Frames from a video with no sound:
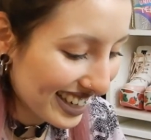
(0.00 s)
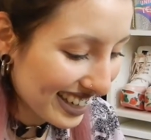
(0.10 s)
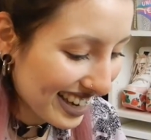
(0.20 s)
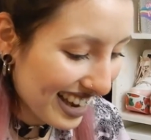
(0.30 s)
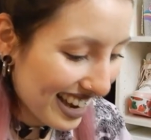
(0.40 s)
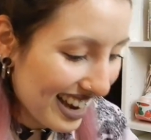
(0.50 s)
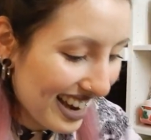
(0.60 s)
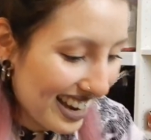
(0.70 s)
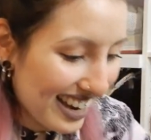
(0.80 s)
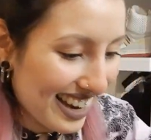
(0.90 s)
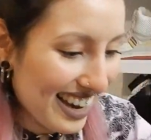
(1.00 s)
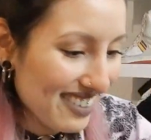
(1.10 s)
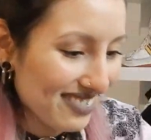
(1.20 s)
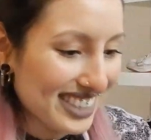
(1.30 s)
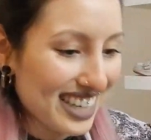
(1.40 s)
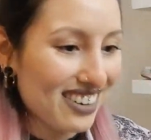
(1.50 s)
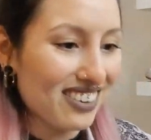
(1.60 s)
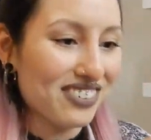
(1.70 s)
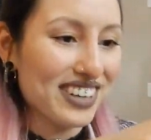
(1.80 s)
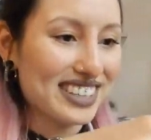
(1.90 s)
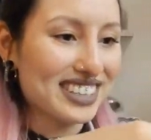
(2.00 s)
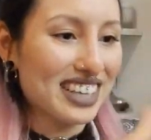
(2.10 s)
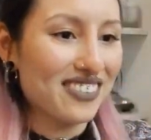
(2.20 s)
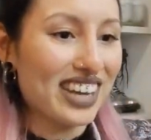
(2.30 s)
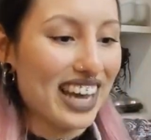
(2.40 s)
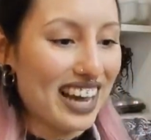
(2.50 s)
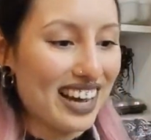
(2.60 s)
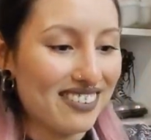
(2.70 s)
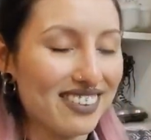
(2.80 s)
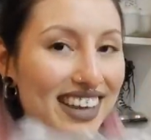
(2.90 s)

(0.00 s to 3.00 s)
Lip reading: So first thing we have